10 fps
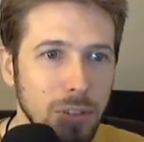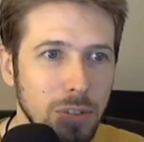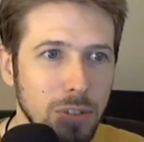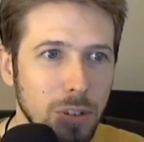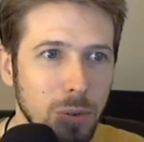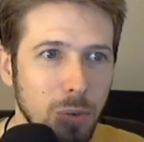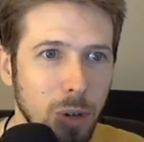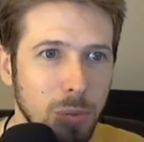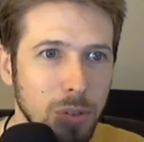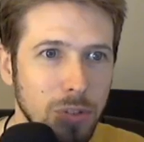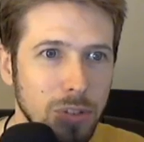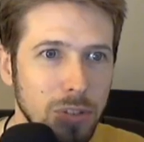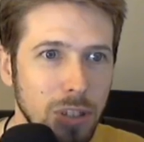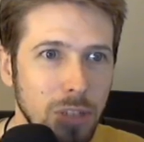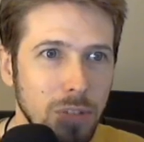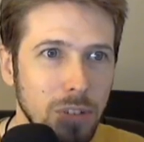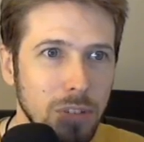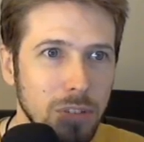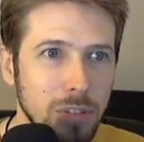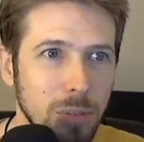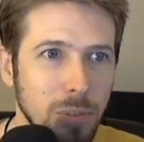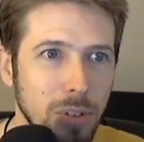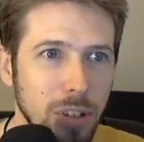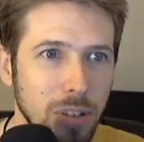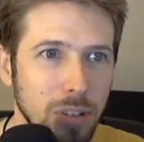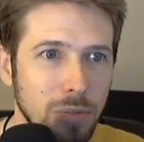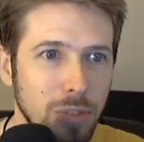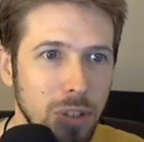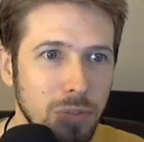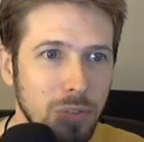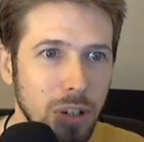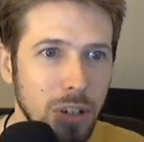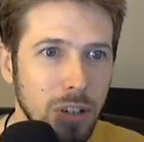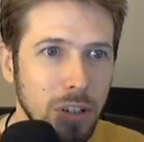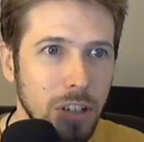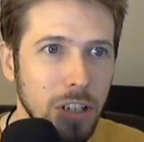of these other weapons. Even something like this, Fiendfire.